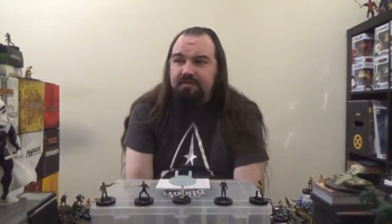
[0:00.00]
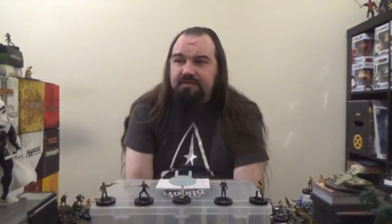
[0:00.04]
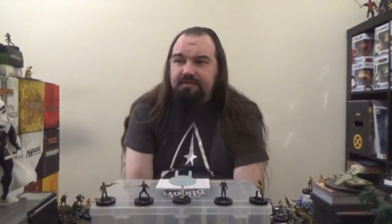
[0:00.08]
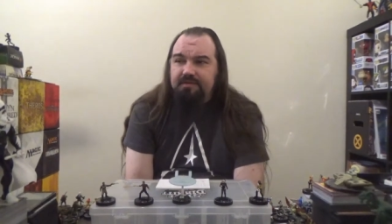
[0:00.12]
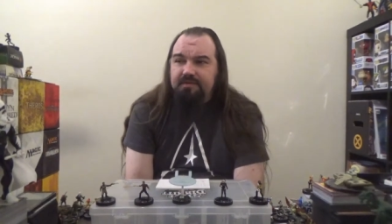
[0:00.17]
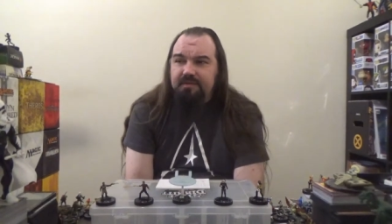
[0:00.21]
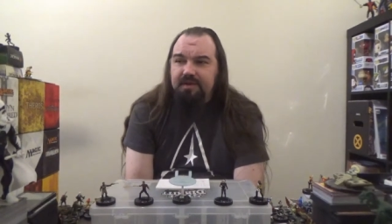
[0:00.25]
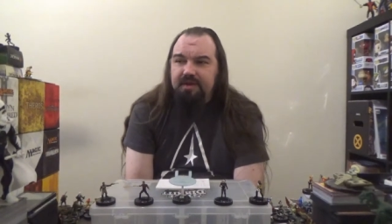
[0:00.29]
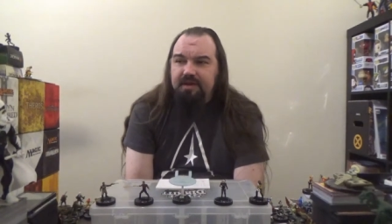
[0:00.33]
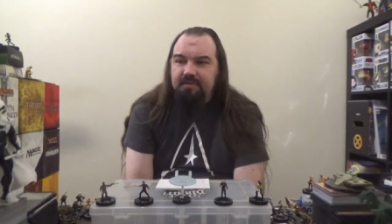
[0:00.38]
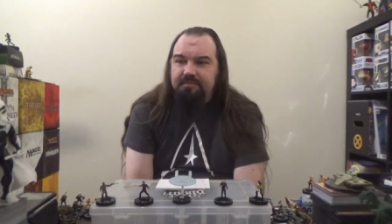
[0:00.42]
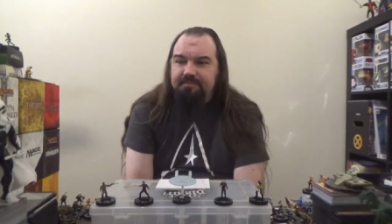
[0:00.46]

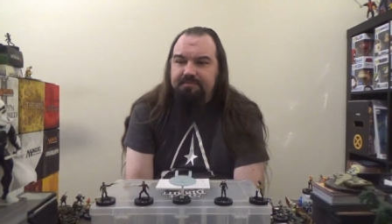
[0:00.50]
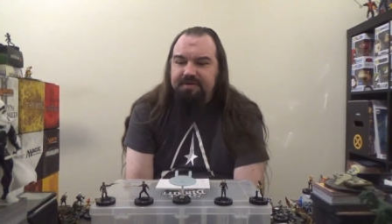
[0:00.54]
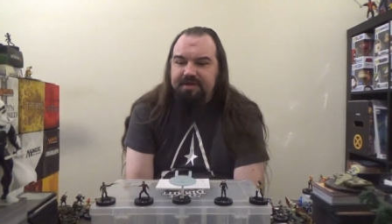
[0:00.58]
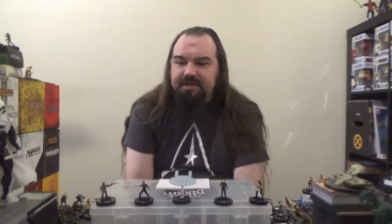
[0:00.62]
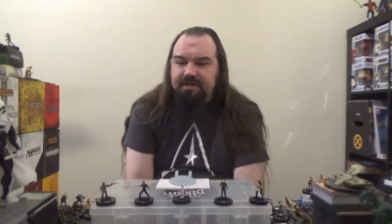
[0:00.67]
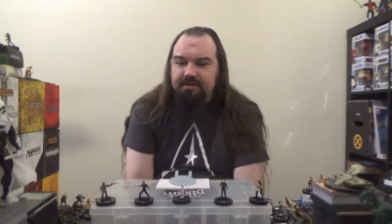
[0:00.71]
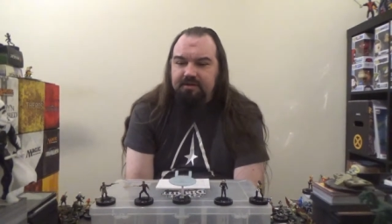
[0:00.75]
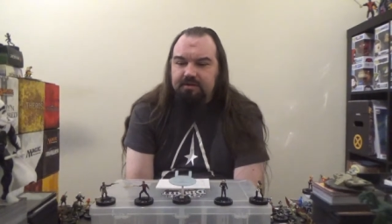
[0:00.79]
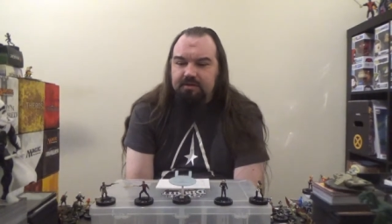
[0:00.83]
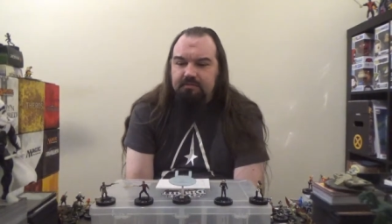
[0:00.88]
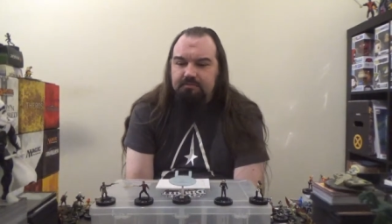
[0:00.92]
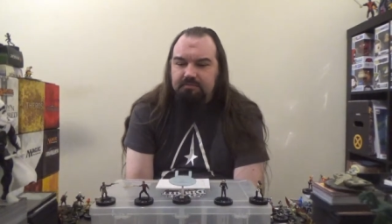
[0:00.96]
that
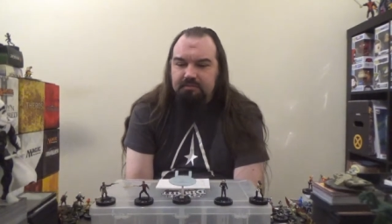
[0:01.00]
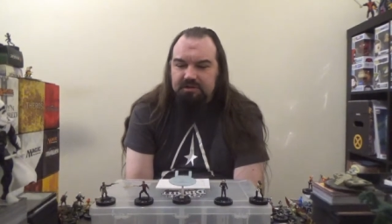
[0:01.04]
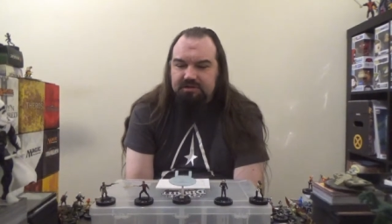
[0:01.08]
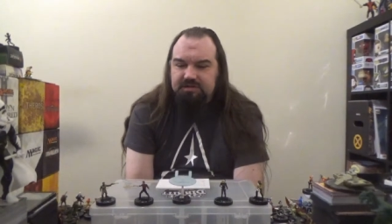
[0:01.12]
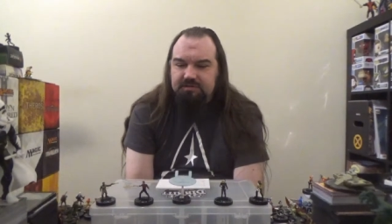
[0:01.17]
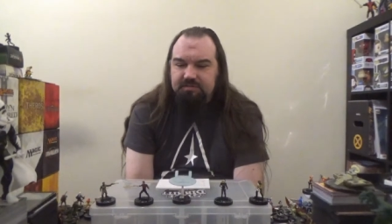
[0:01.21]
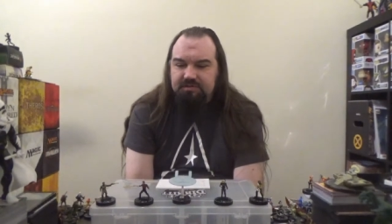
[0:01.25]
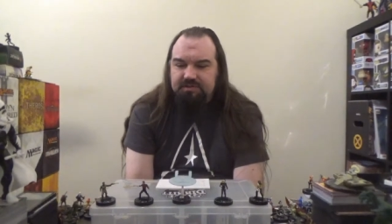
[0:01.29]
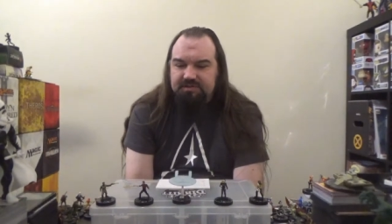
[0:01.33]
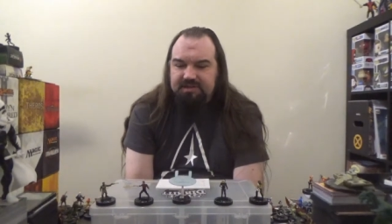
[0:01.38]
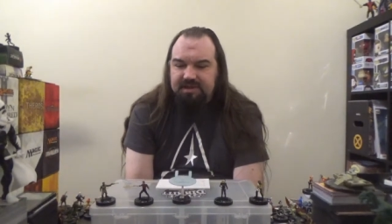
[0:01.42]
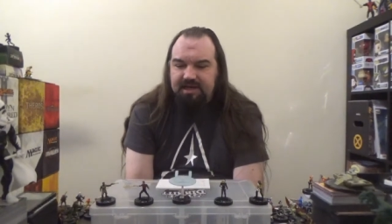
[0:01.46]
appeared
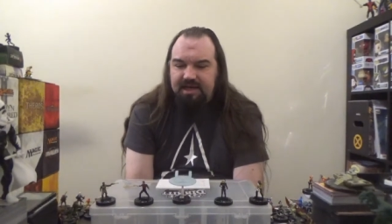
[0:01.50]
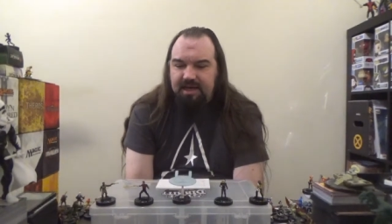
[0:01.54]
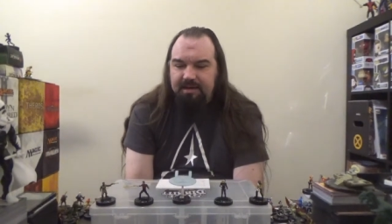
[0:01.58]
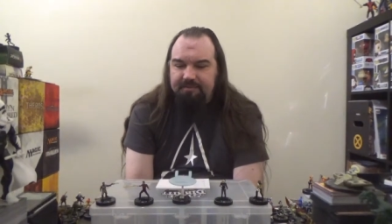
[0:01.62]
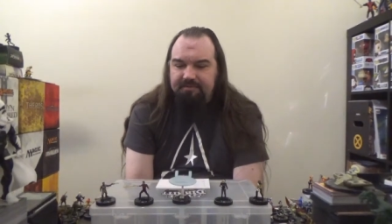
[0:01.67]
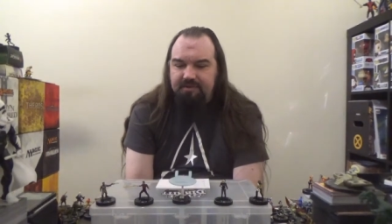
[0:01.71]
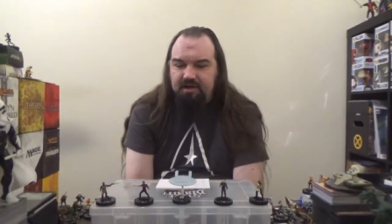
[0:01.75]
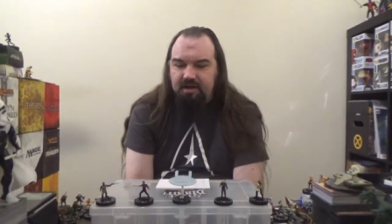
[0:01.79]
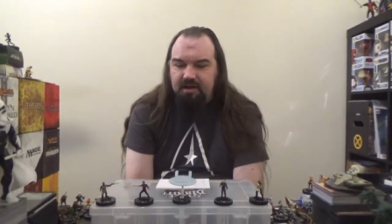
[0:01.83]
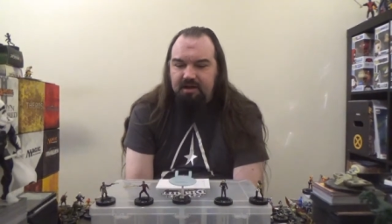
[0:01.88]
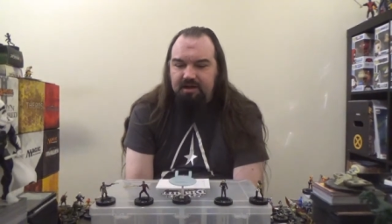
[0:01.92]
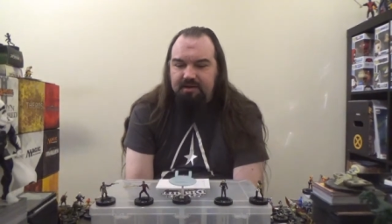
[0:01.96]
multiple
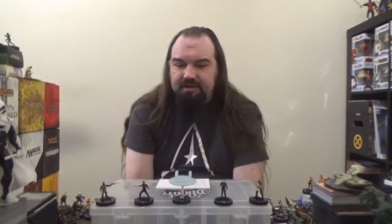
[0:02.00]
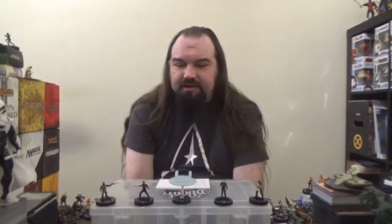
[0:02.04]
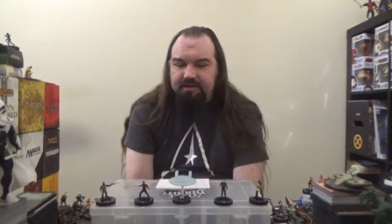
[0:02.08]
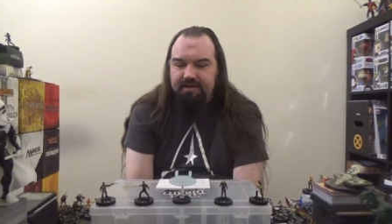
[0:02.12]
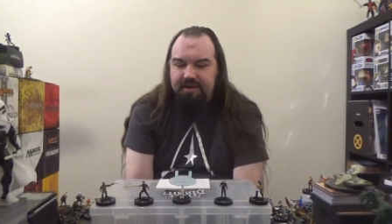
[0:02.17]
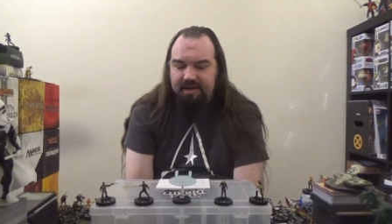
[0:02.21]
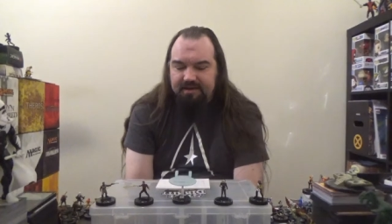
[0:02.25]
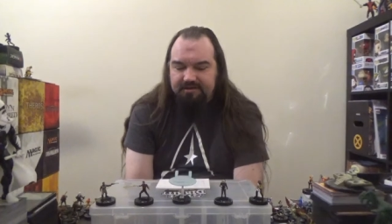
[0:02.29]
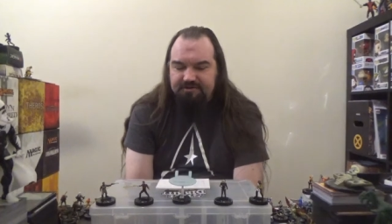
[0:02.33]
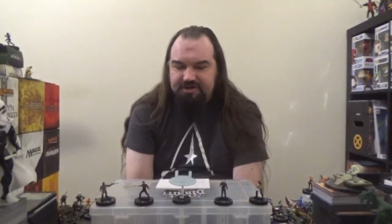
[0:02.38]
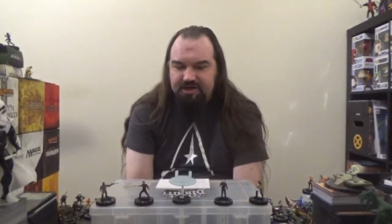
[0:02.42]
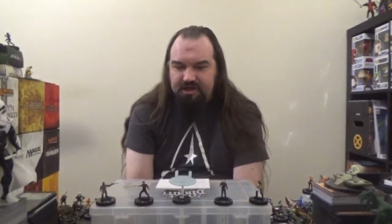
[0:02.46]
times on
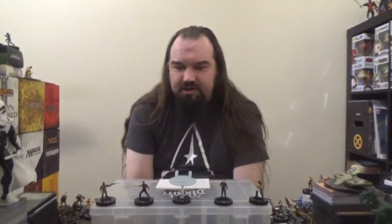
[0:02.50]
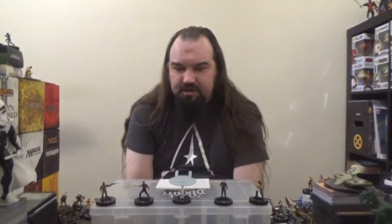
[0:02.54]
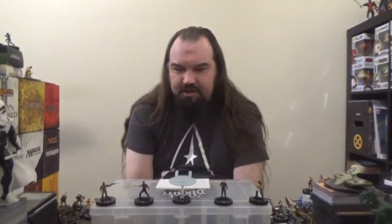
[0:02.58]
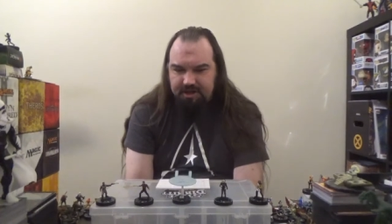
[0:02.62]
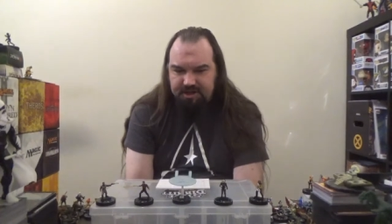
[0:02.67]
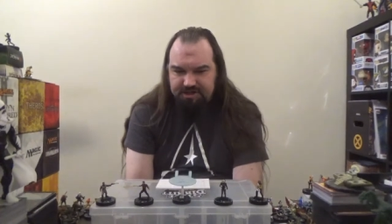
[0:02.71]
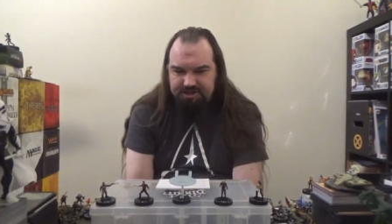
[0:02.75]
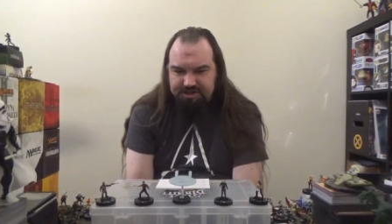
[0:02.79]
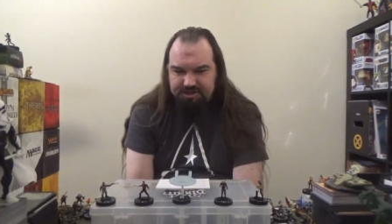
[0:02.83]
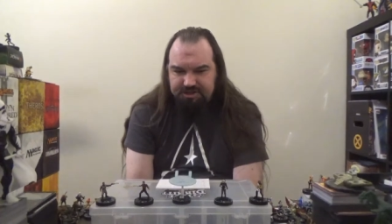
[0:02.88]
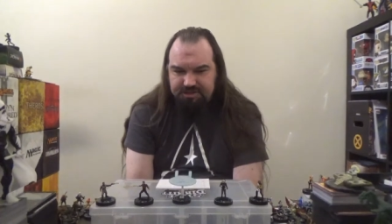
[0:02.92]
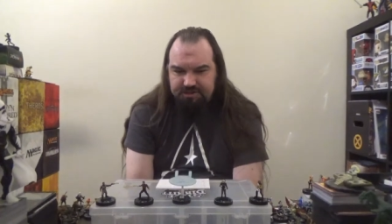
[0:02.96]
Next
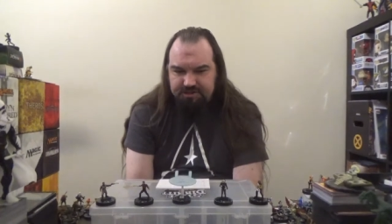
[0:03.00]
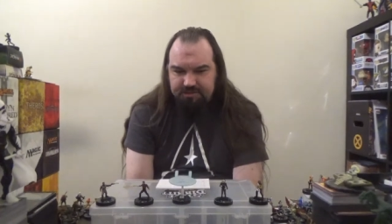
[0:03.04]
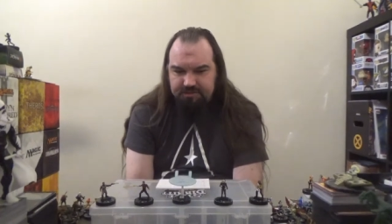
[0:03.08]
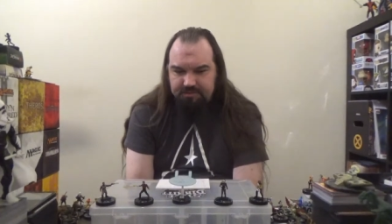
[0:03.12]
Generation.